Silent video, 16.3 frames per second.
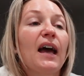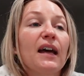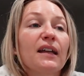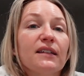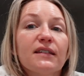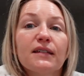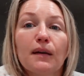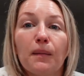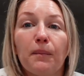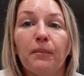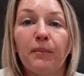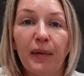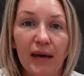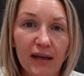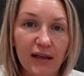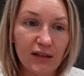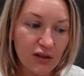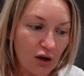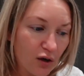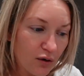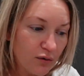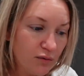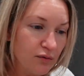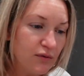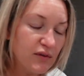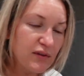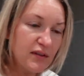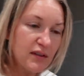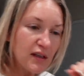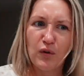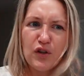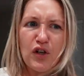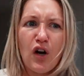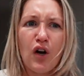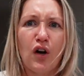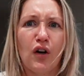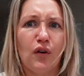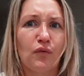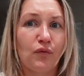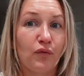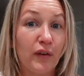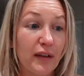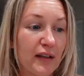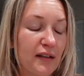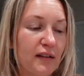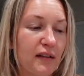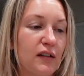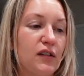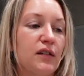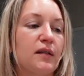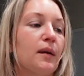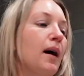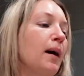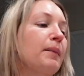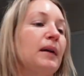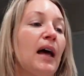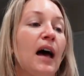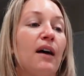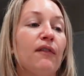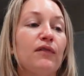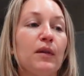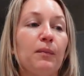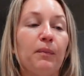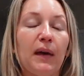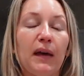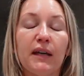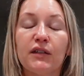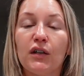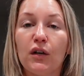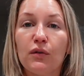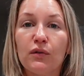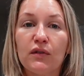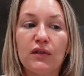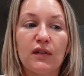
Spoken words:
and some baked oats, which are really delicious. I'm gonna have the baked oats